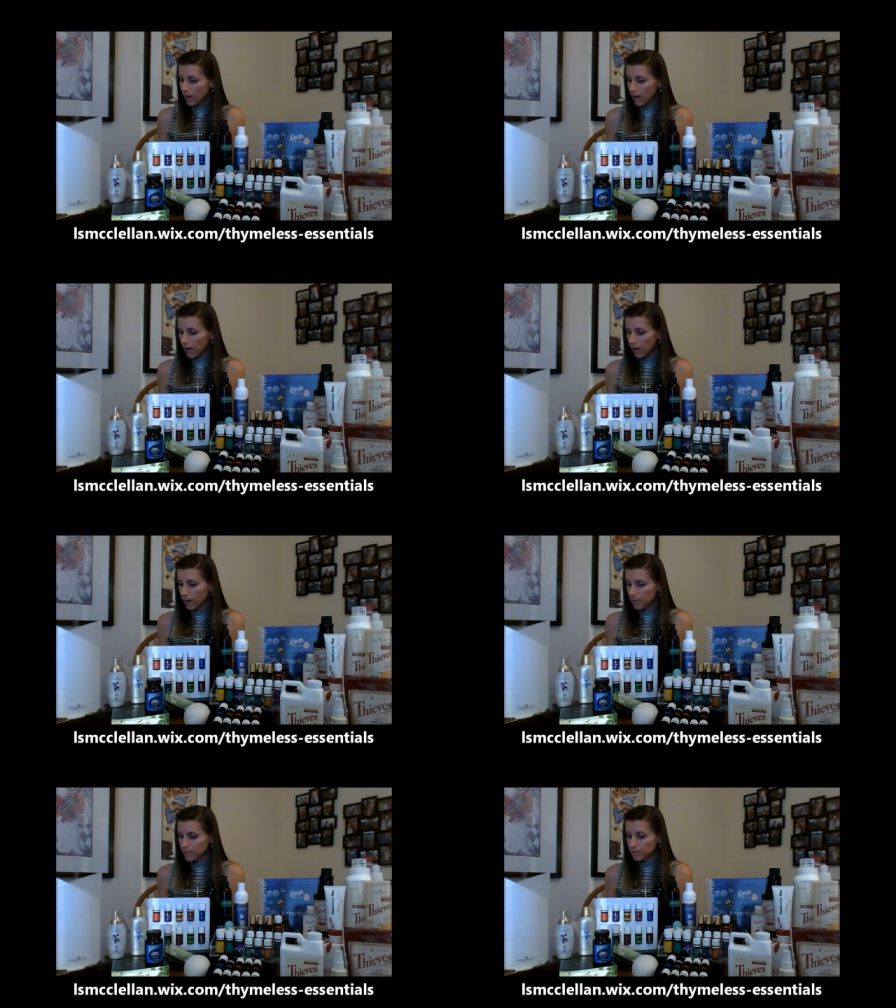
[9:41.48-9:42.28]

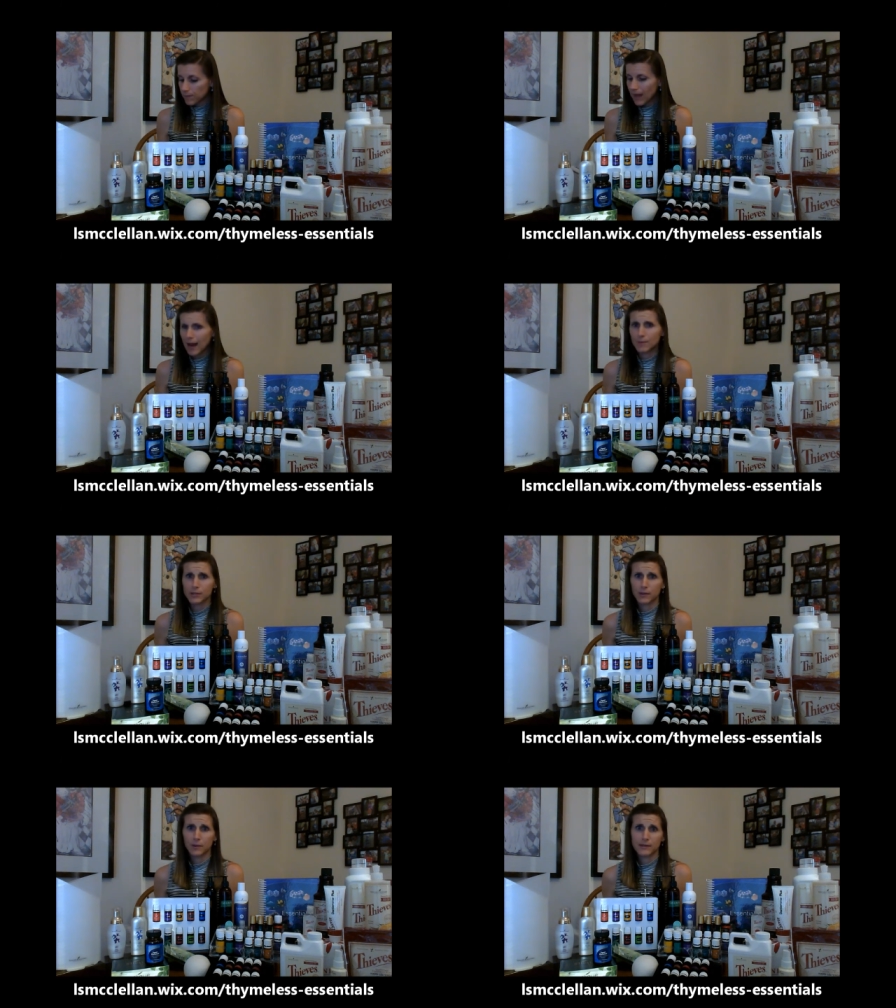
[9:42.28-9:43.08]
And I'm
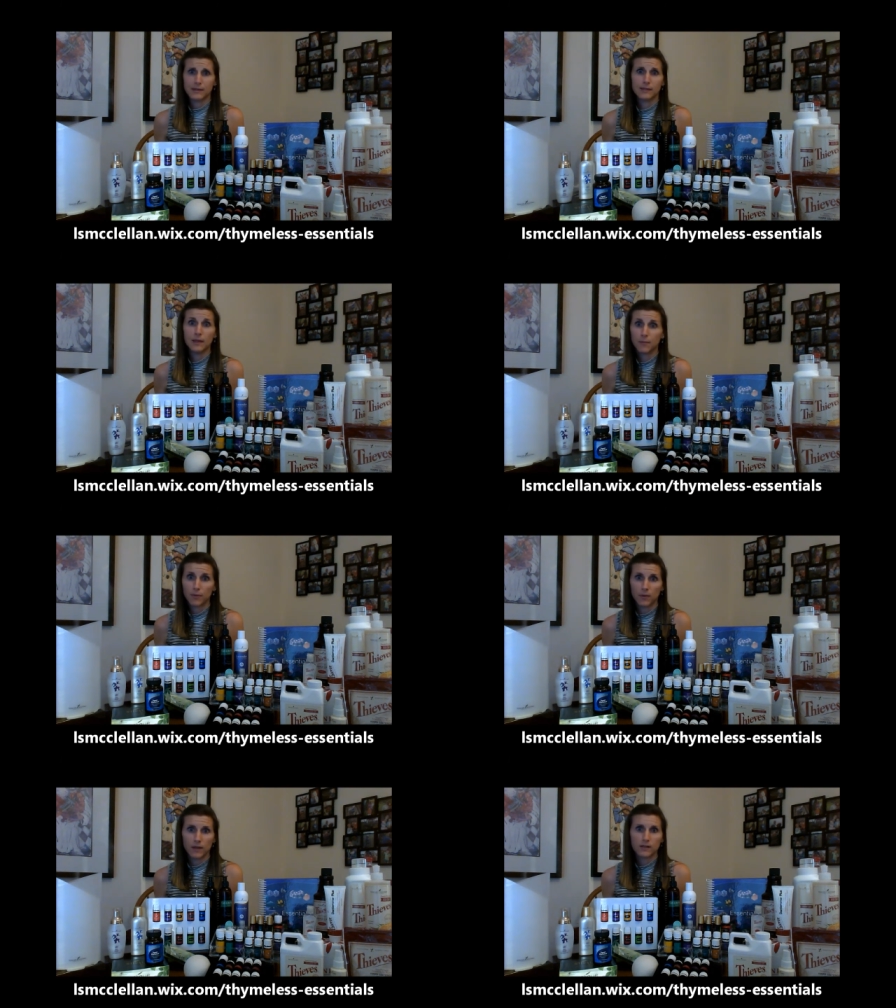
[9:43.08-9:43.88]
just going to zip
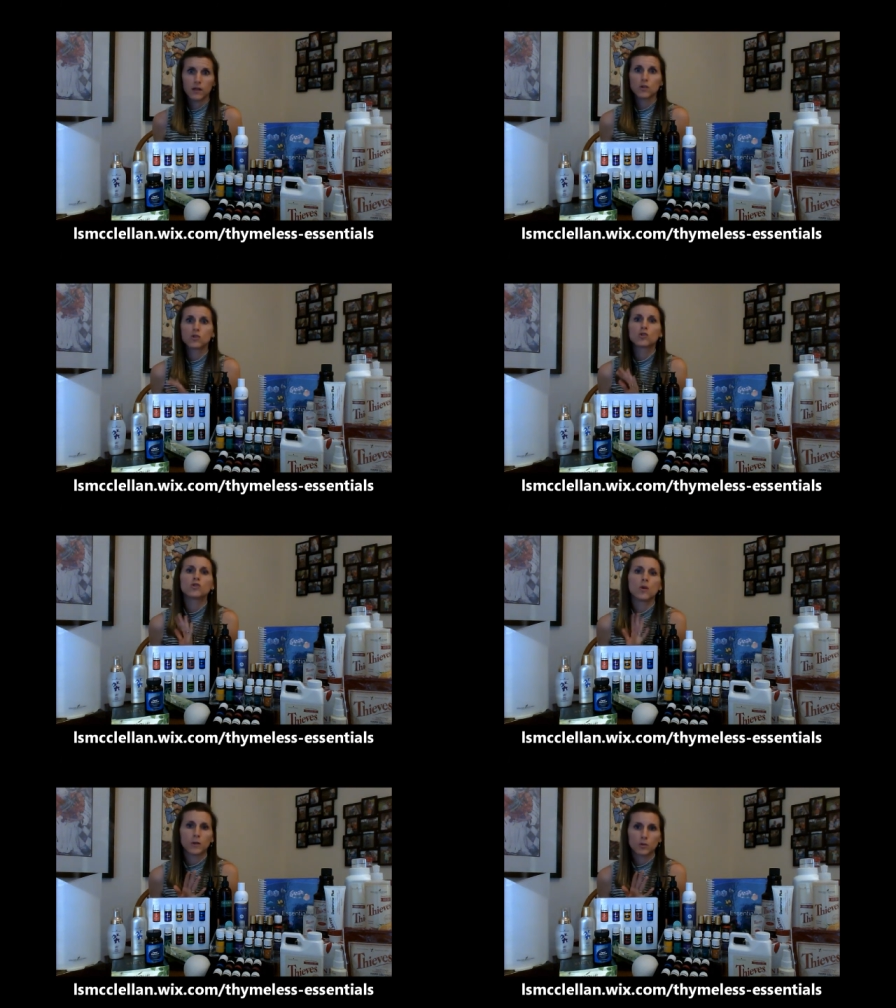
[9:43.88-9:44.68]
through these. There's
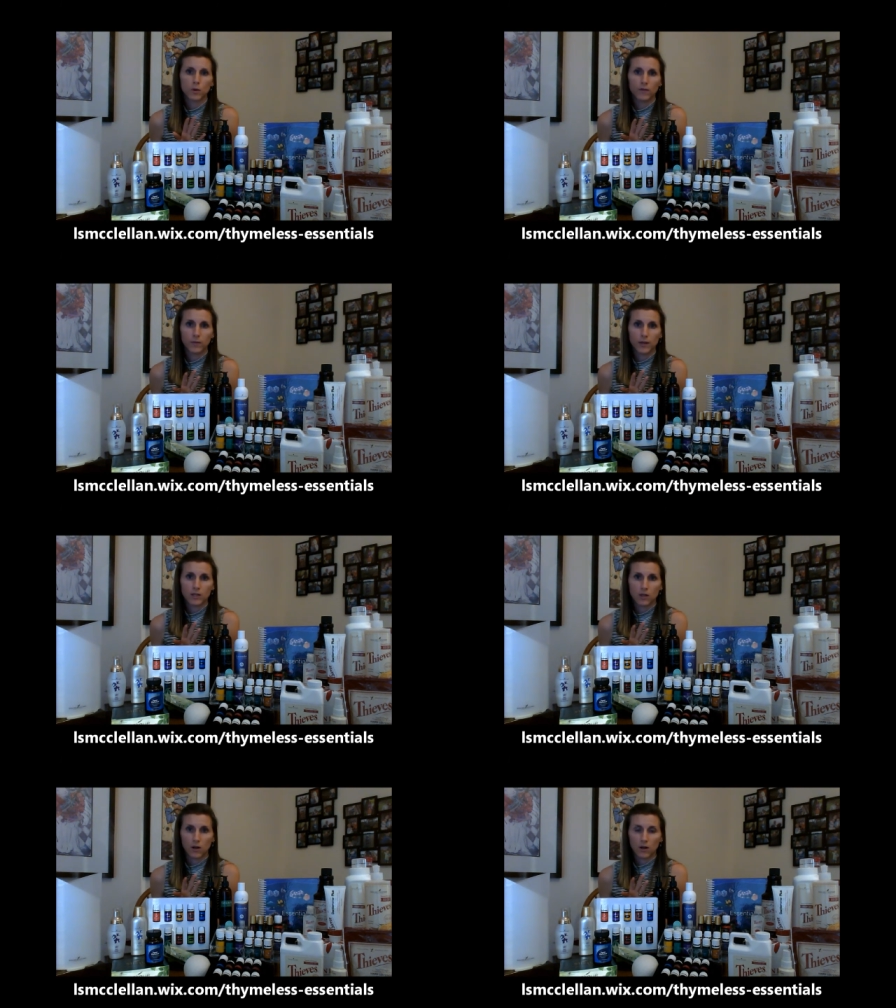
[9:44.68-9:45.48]
so much more
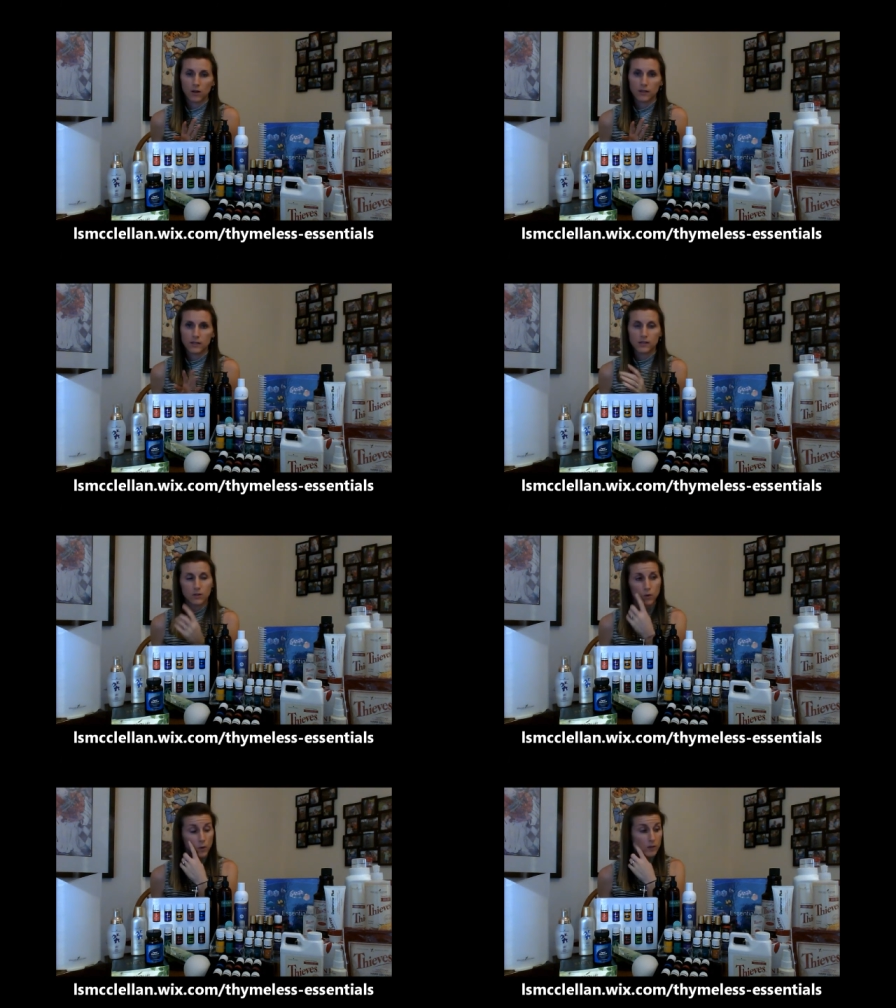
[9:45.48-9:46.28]
information on all these
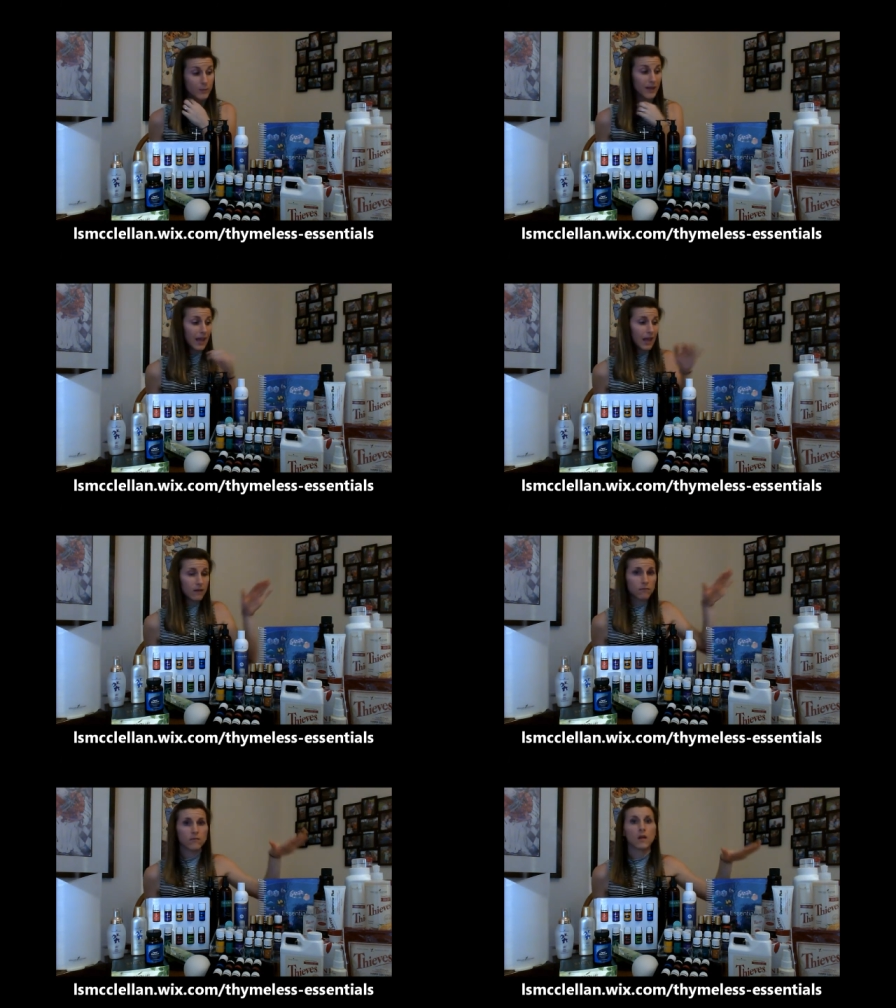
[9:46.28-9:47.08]
essential oils. But
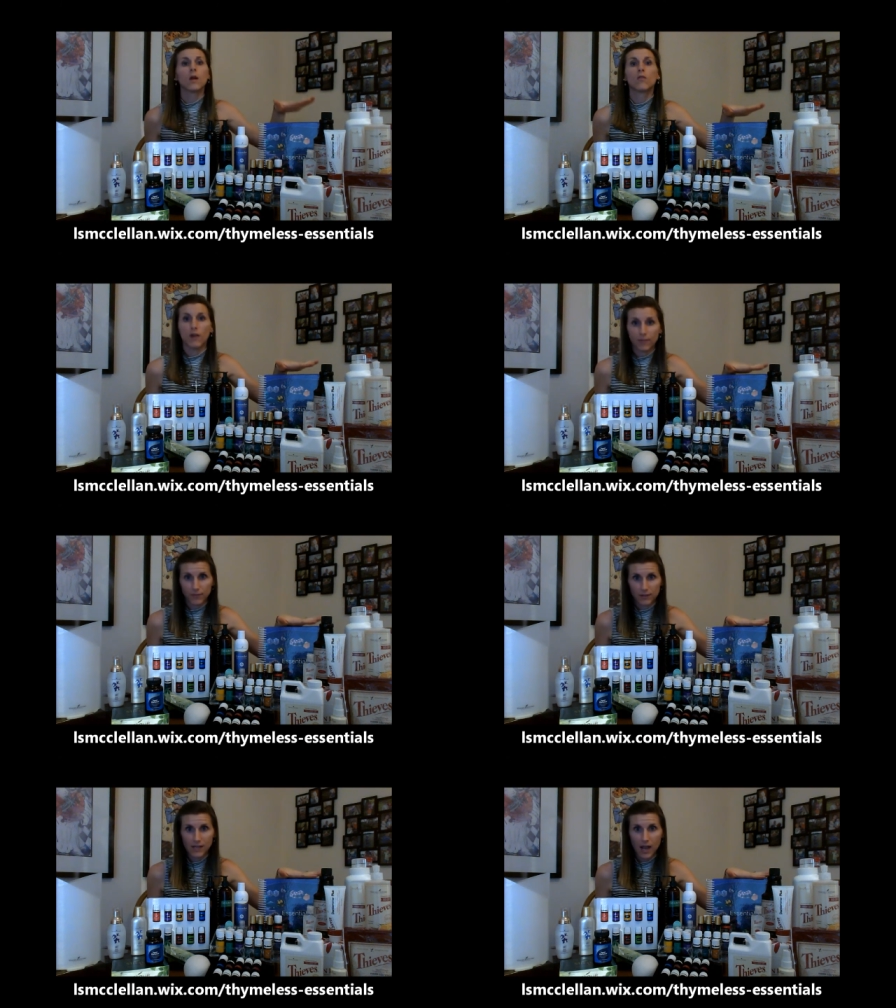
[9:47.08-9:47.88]
again,
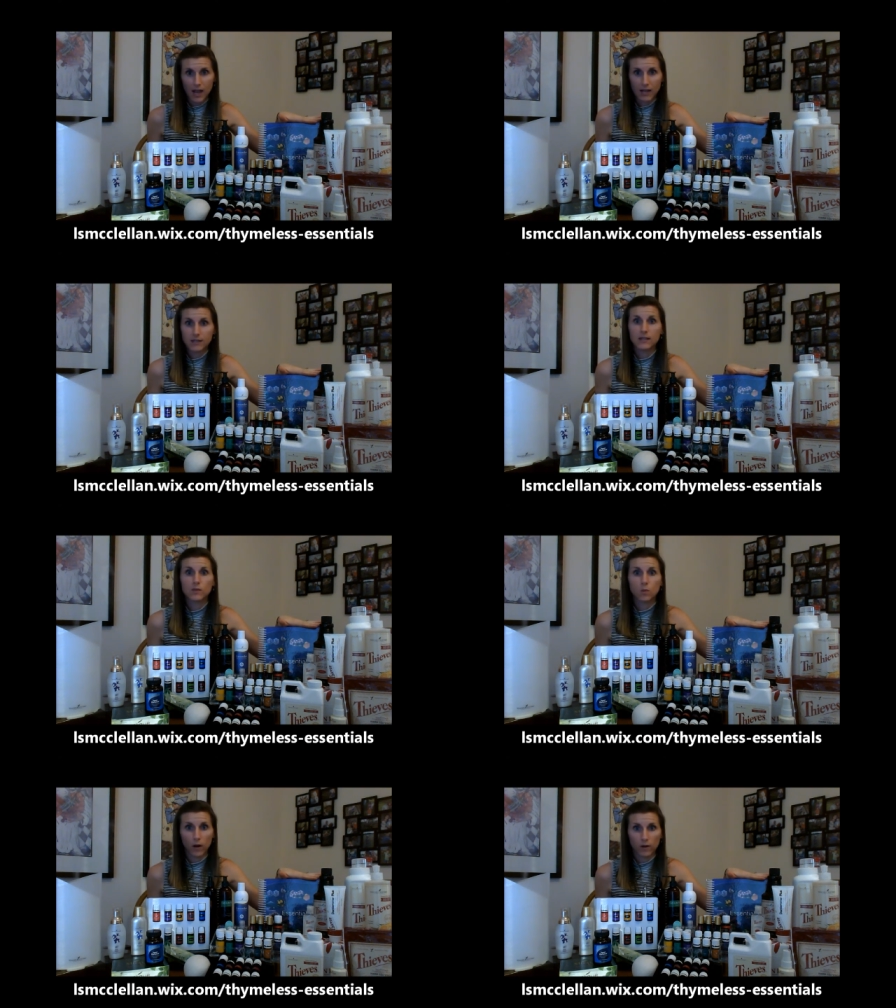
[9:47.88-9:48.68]
reference guides is
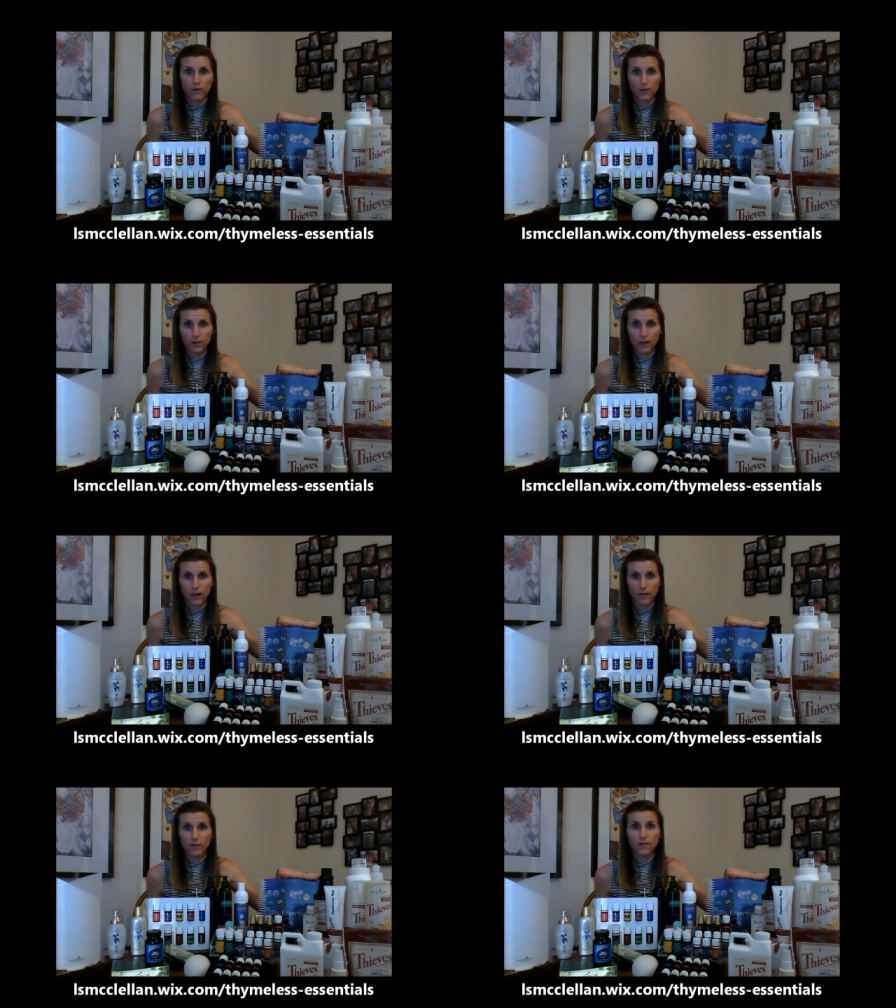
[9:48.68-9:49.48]
where you're looking
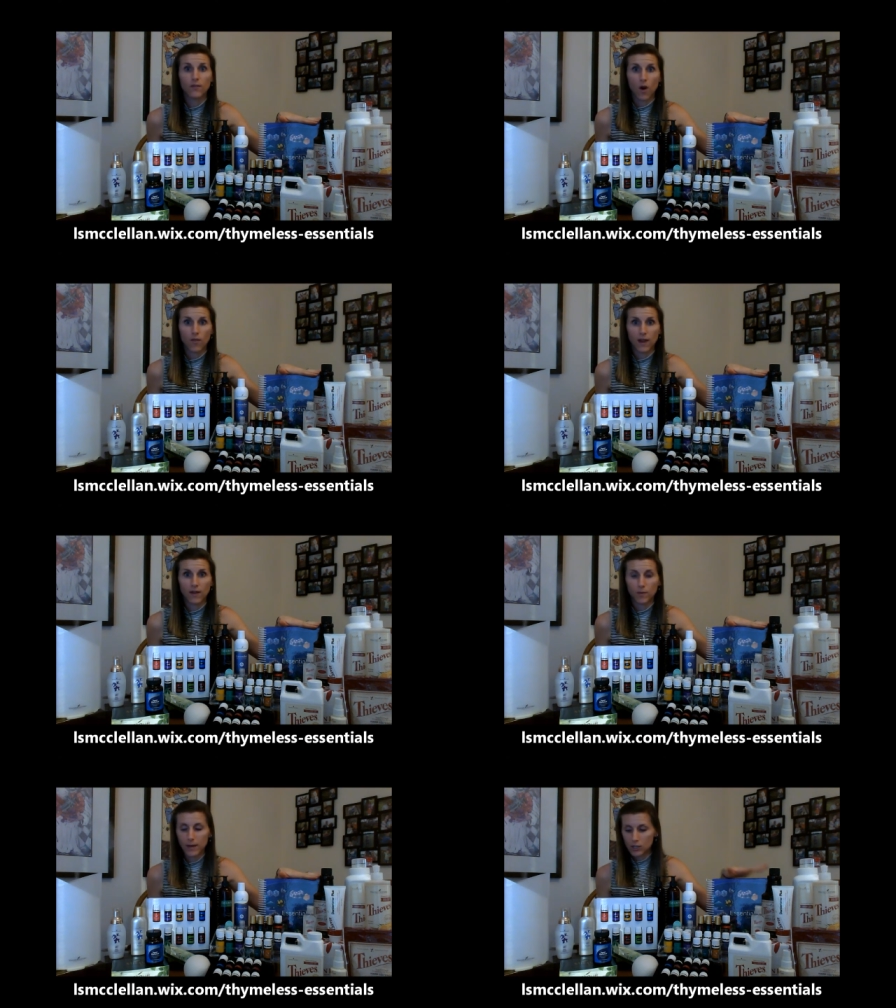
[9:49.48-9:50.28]
for all that
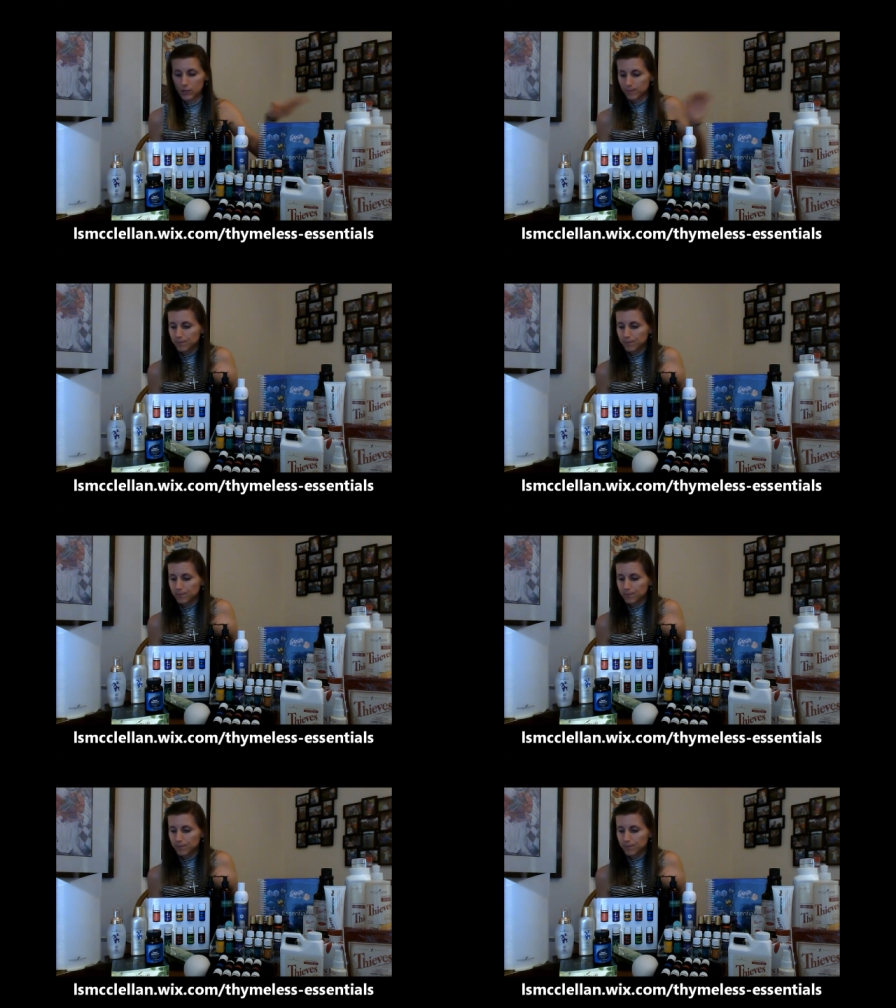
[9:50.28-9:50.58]
information.